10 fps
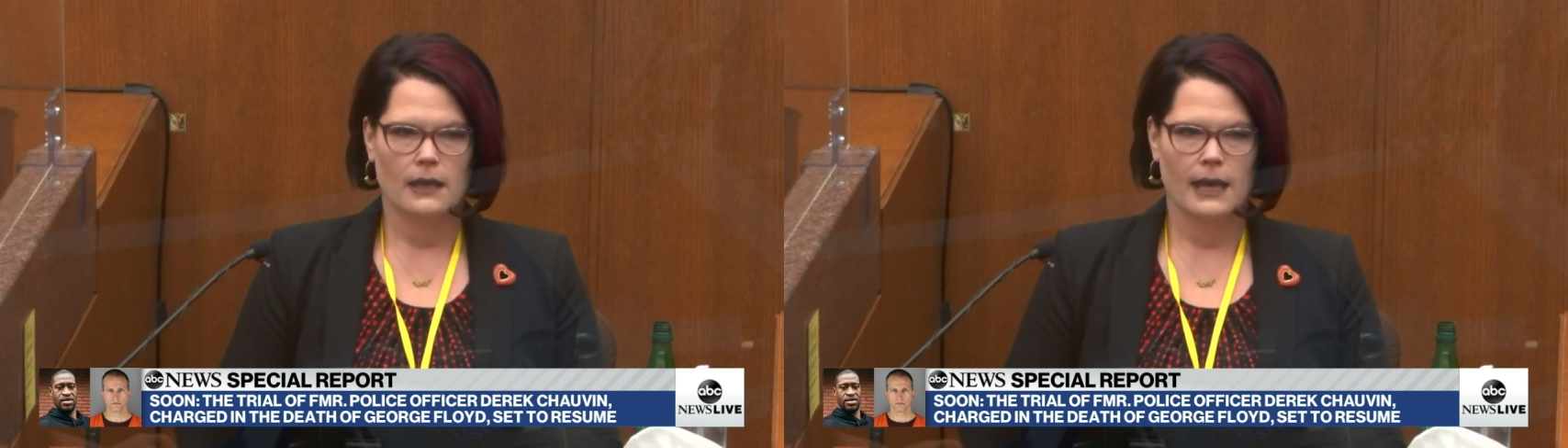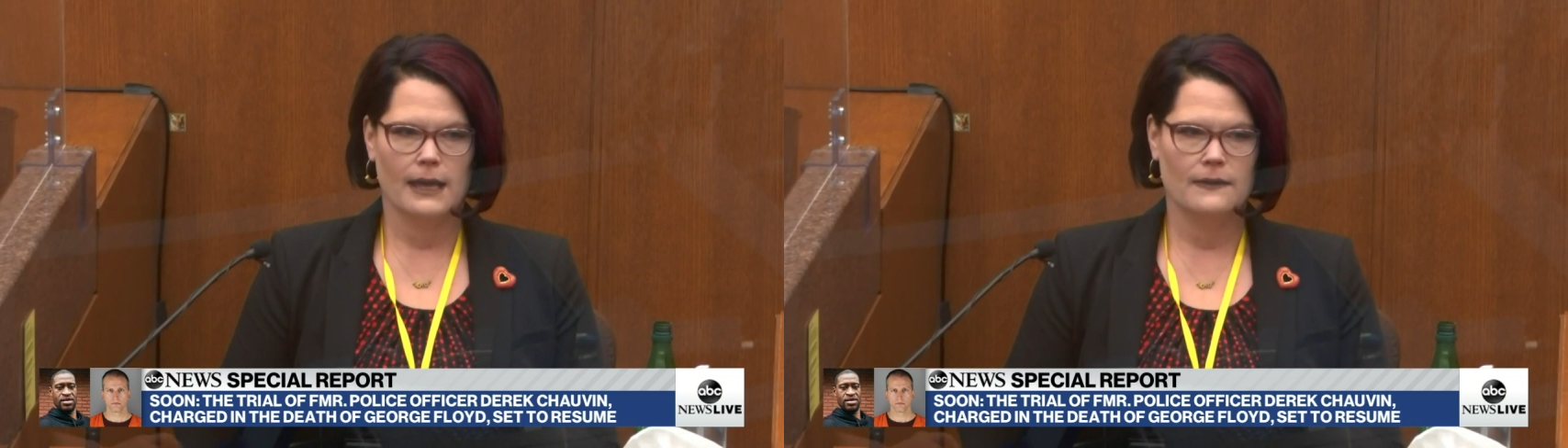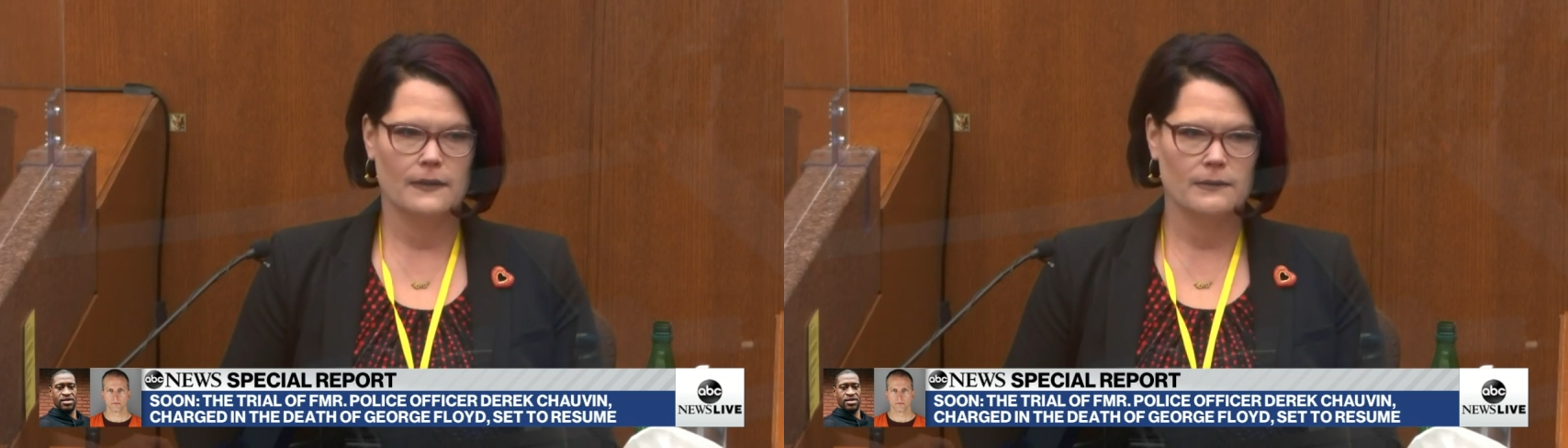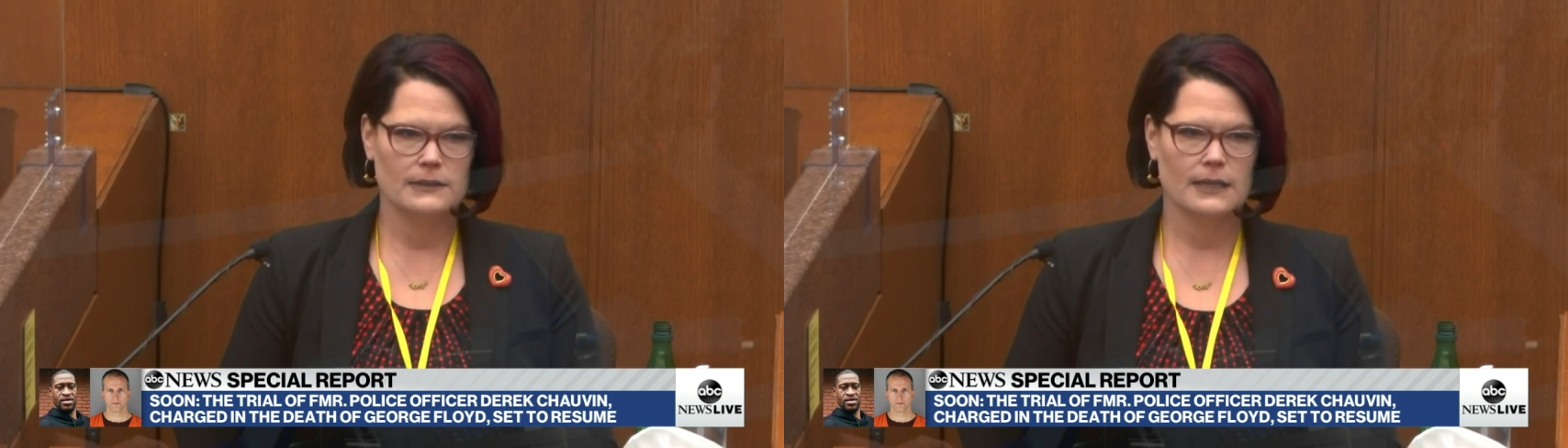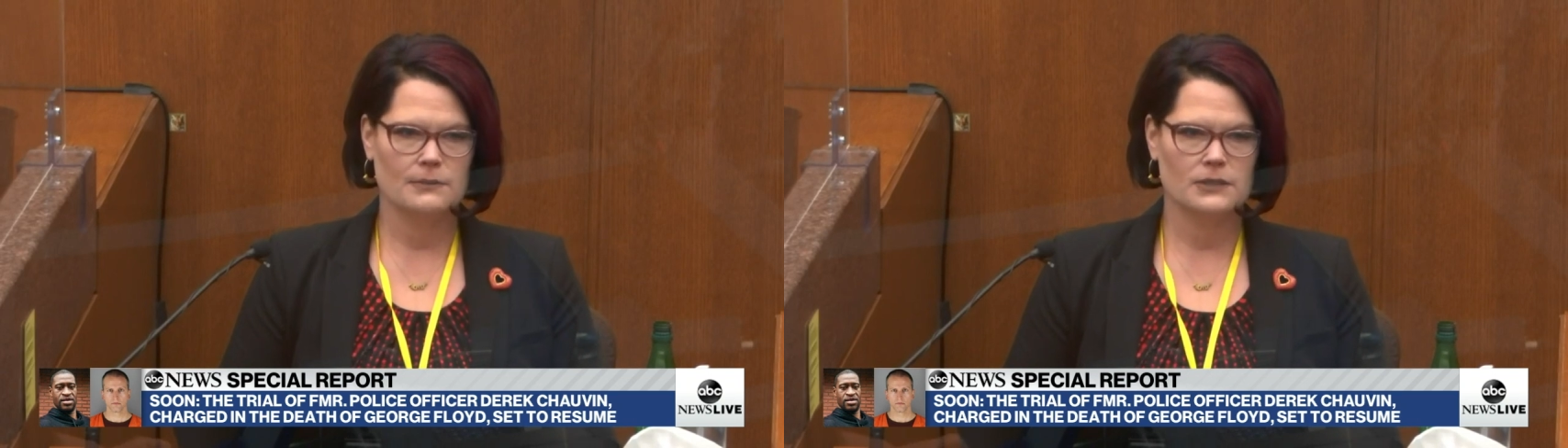had the
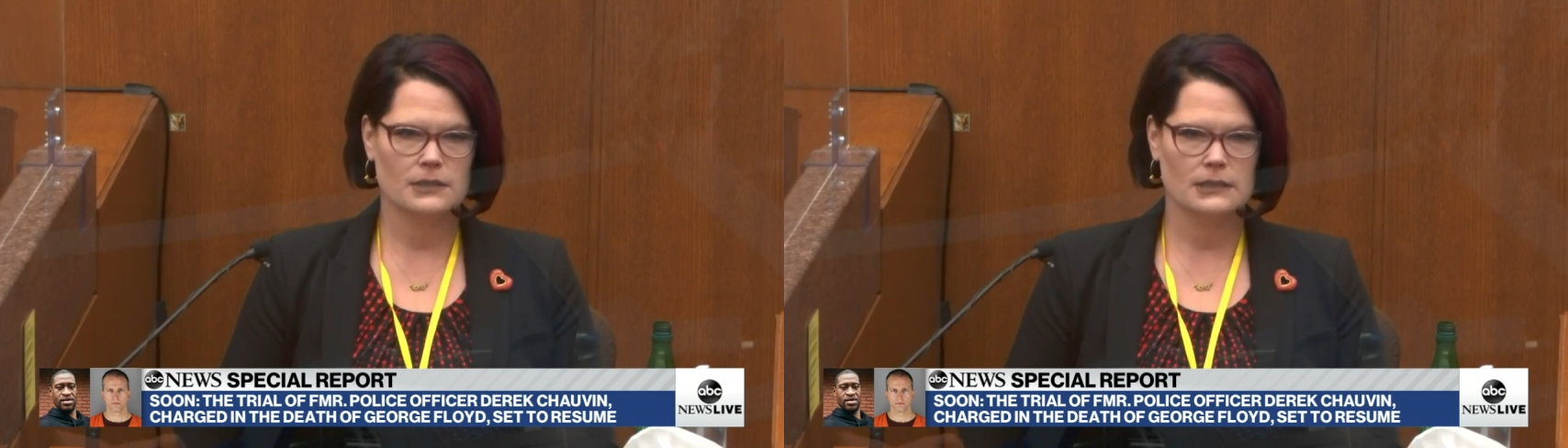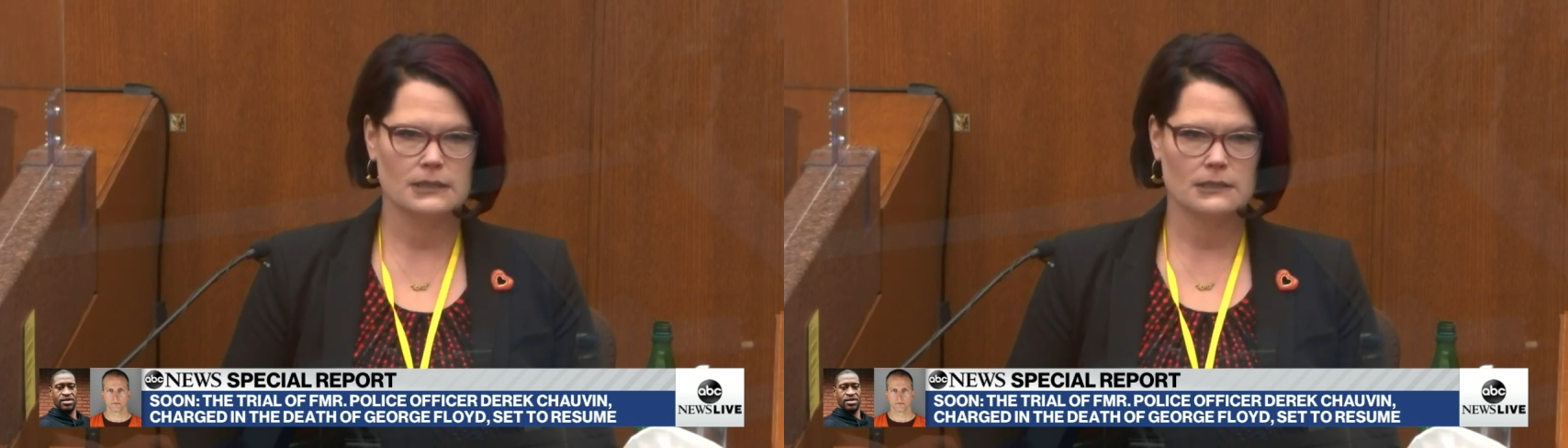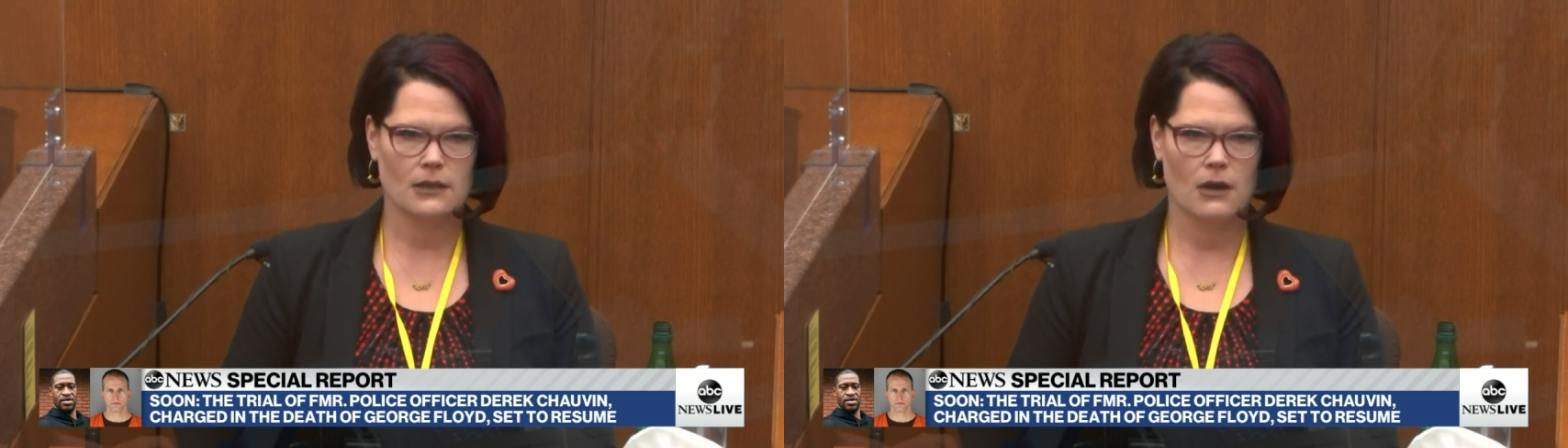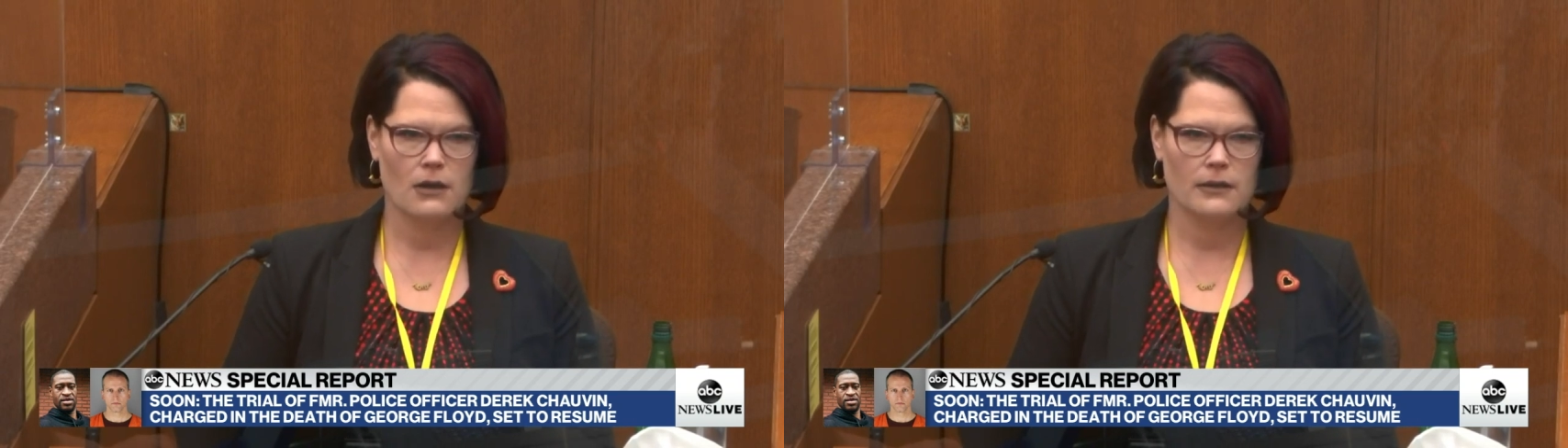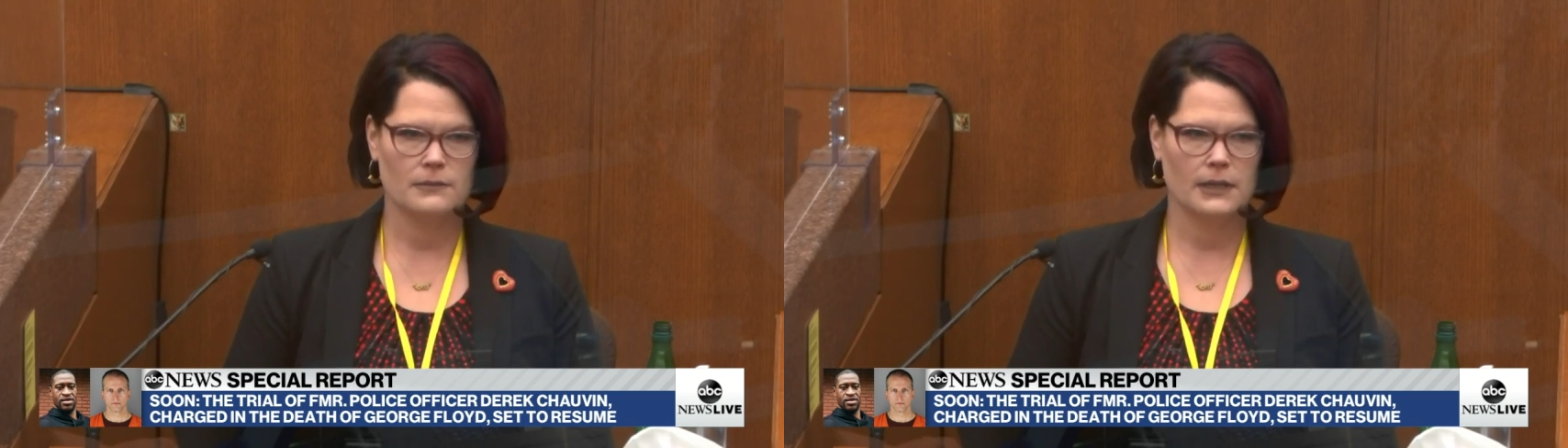receptionist call
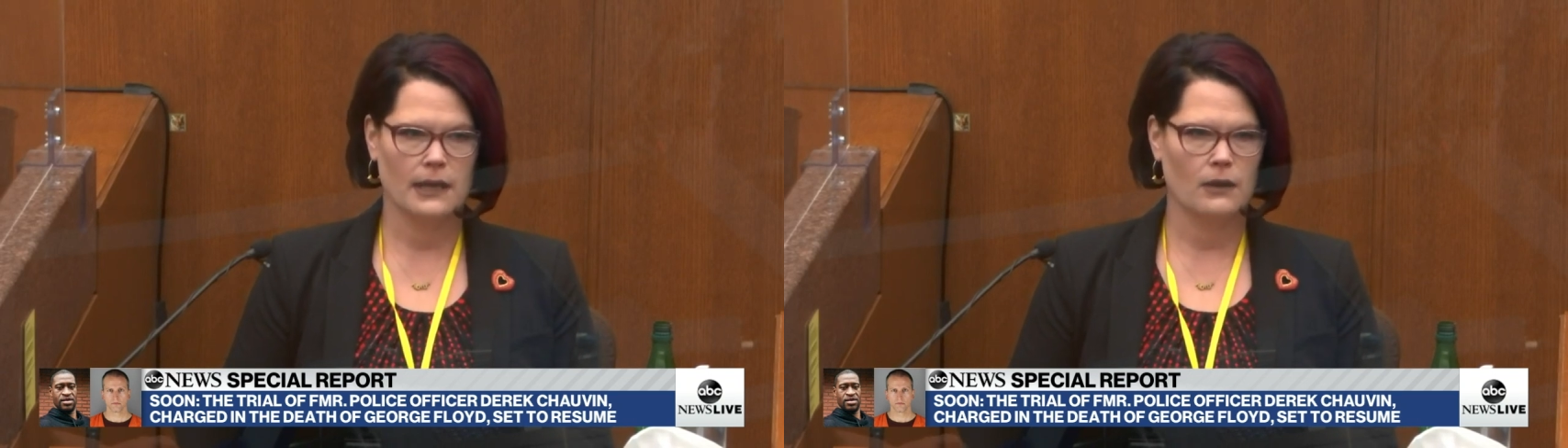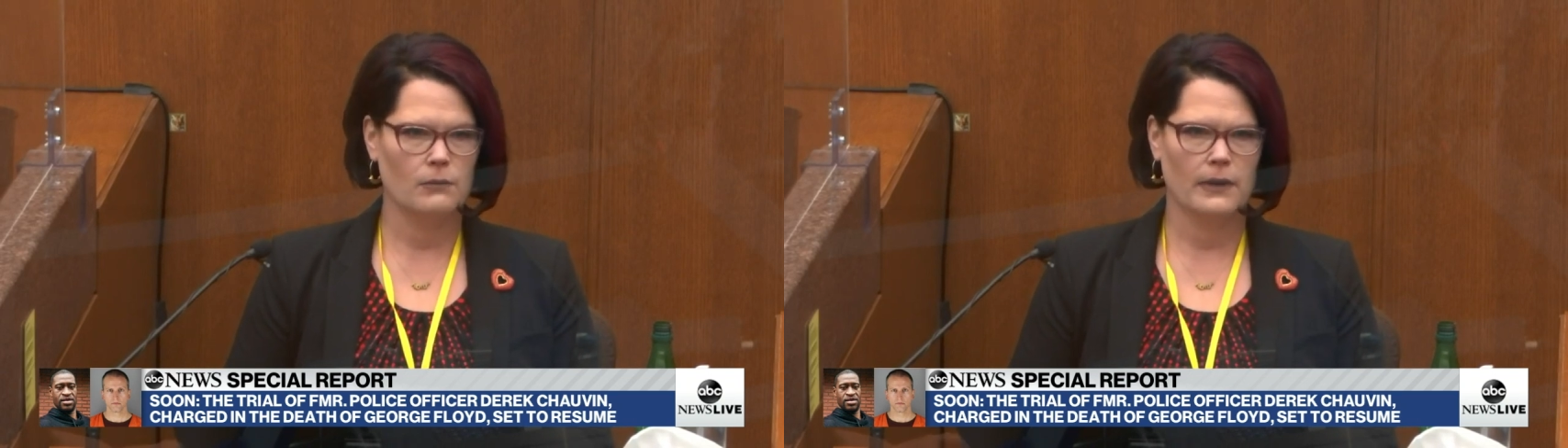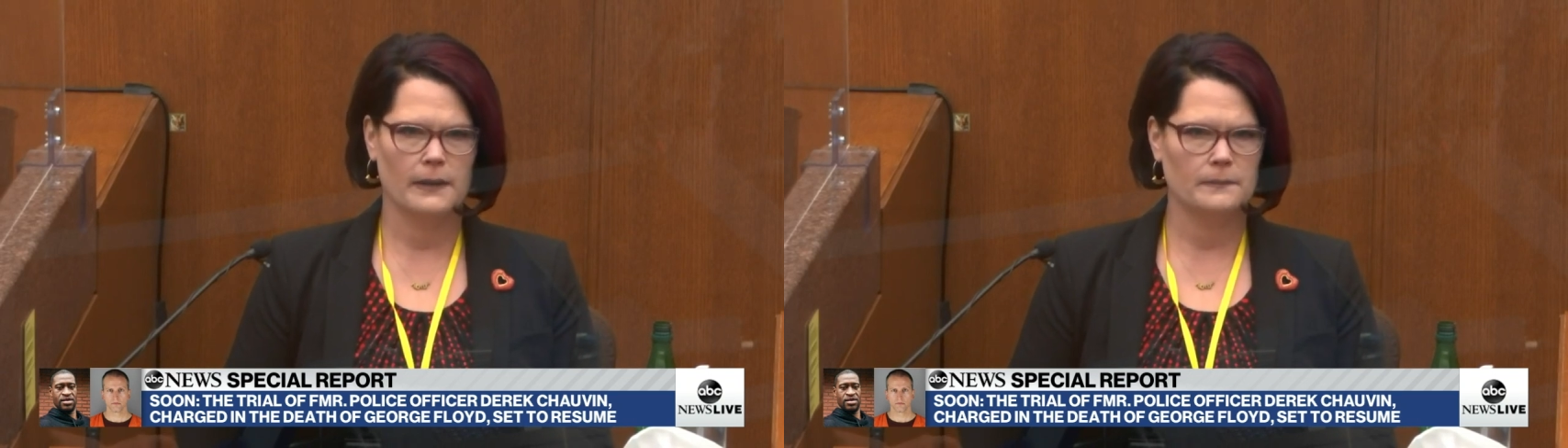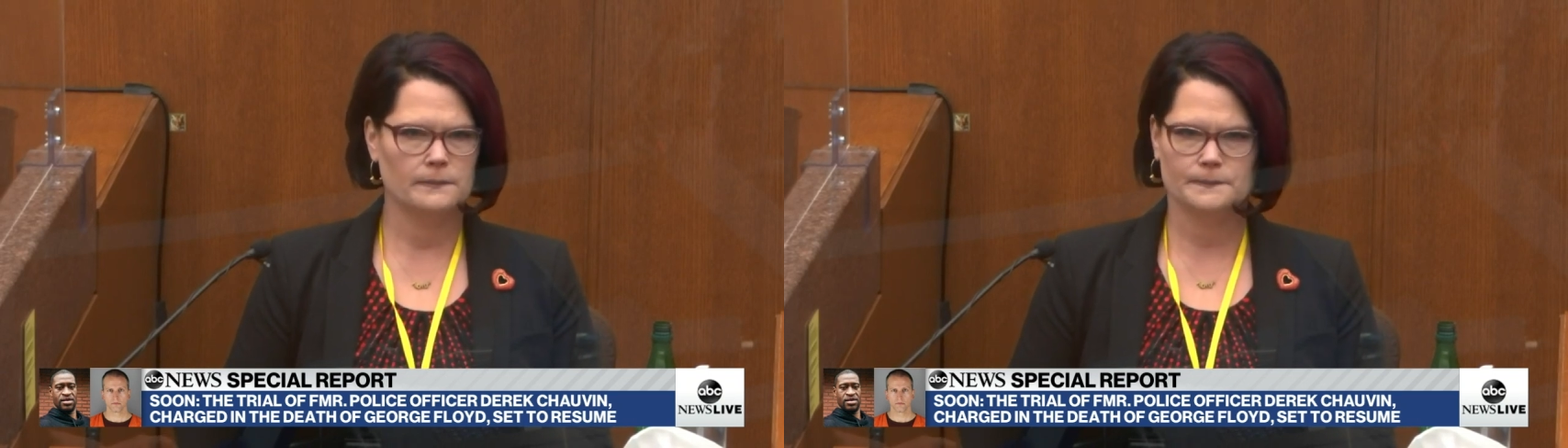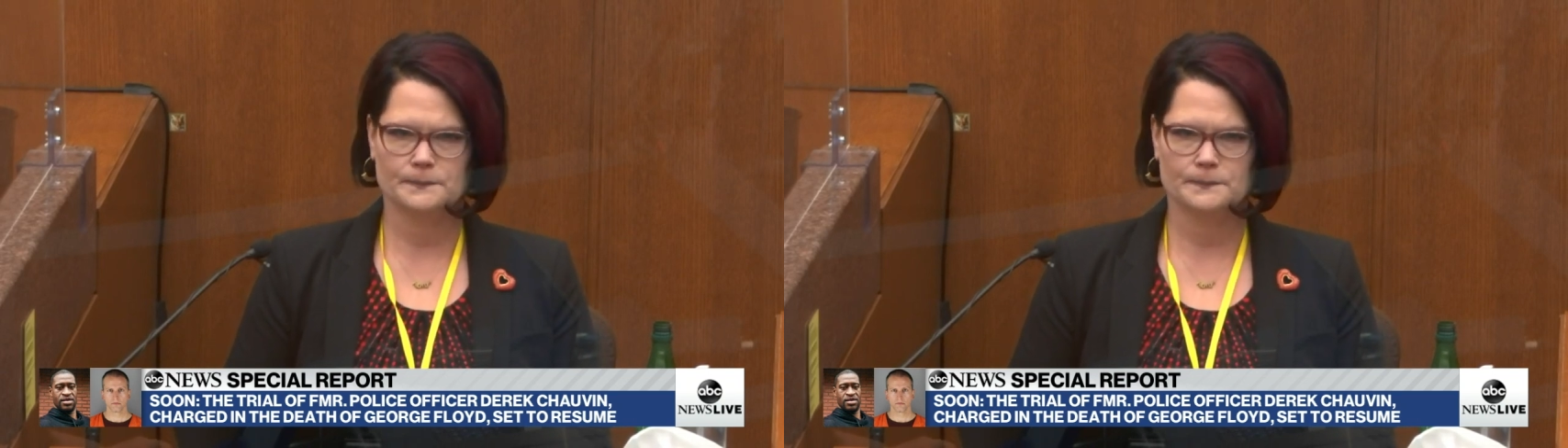him down, but